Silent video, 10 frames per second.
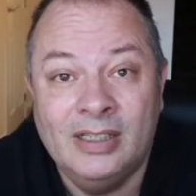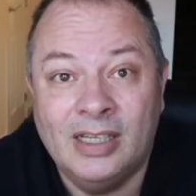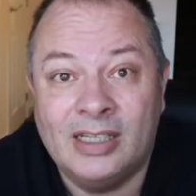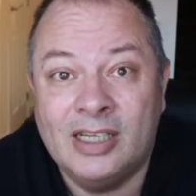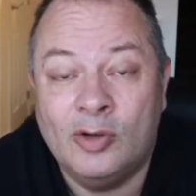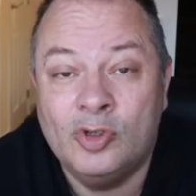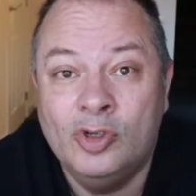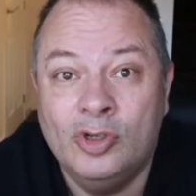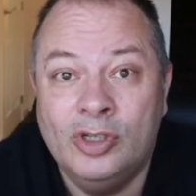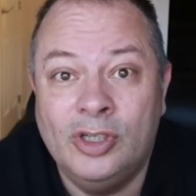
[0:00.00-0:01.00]
So that sounds
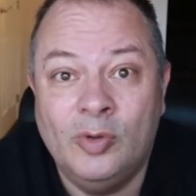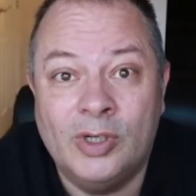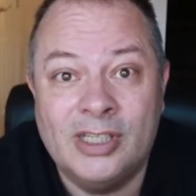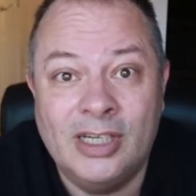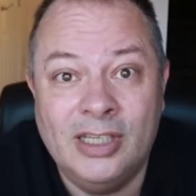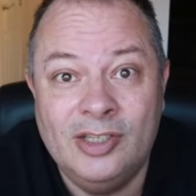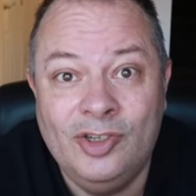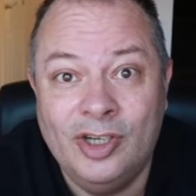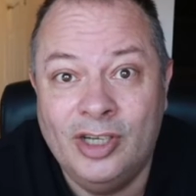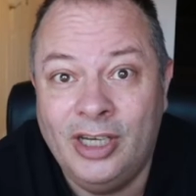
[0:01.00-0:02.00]
good and you want to see this
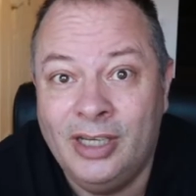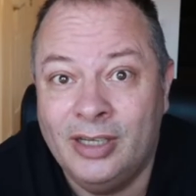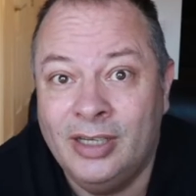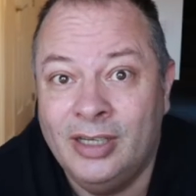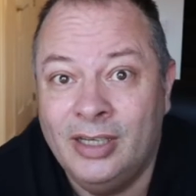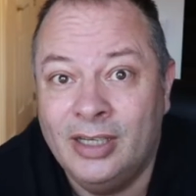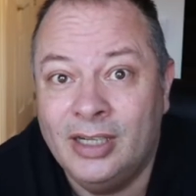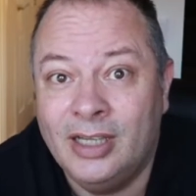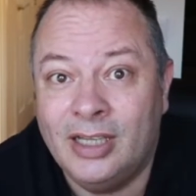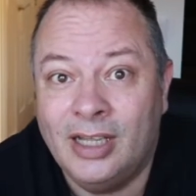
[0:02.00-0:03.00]
journey,
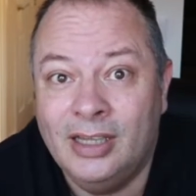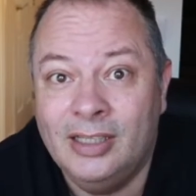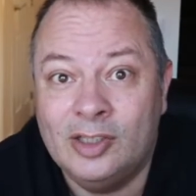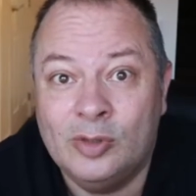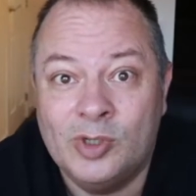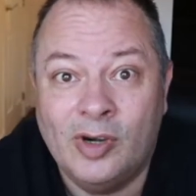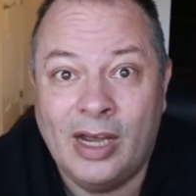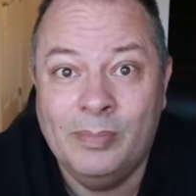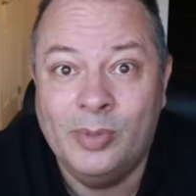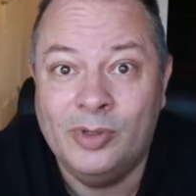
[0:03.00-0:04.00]
click that little
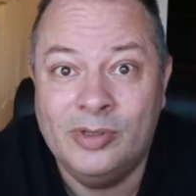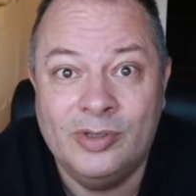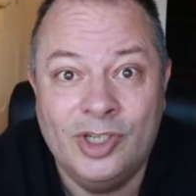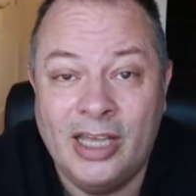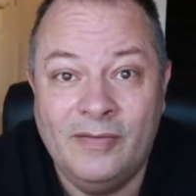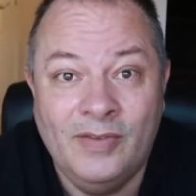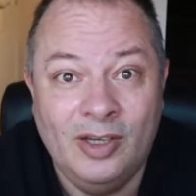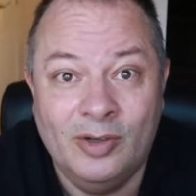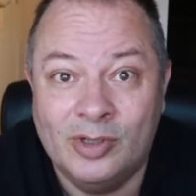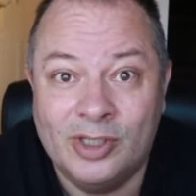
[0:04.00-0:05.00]
subscribe button, share the
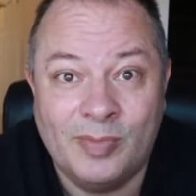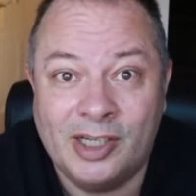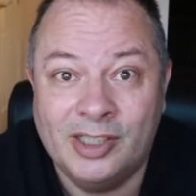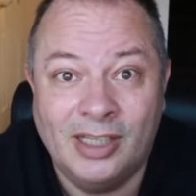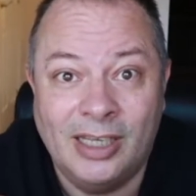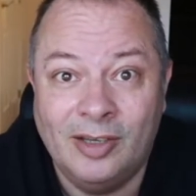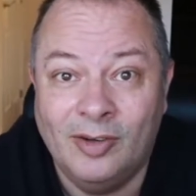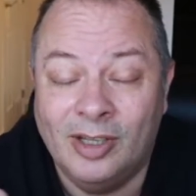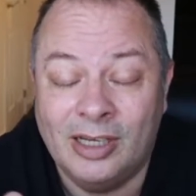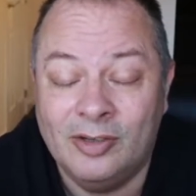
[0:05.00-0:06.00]
video, smash the like,
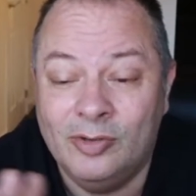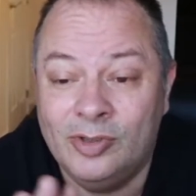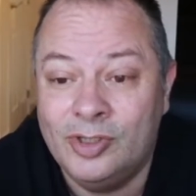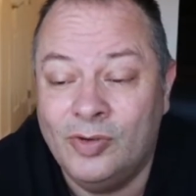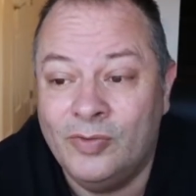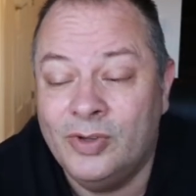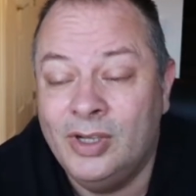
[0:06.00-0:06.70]
all that good stuff.